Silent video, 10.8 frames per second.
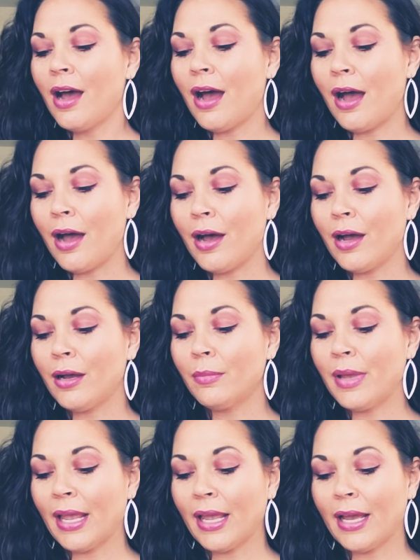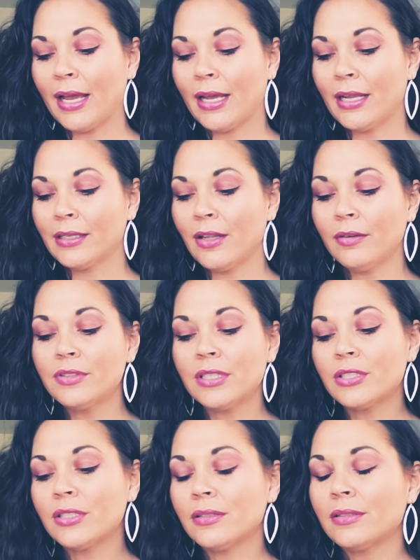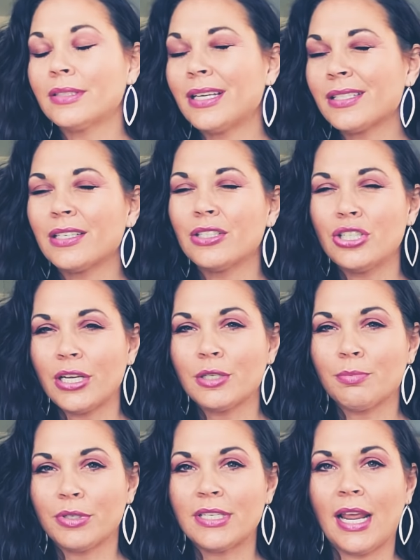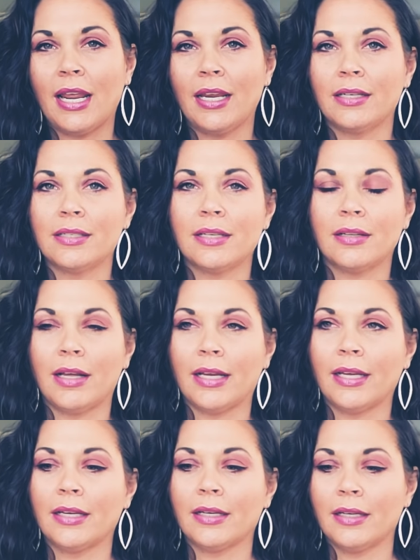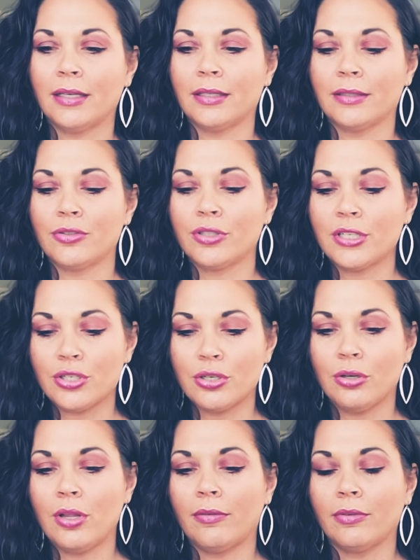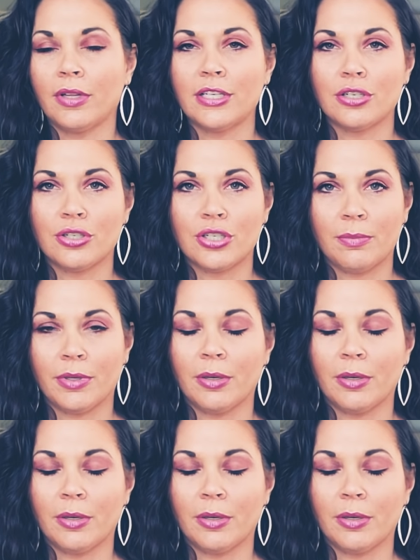And love doesn't just pertain to like a traditional love relationship.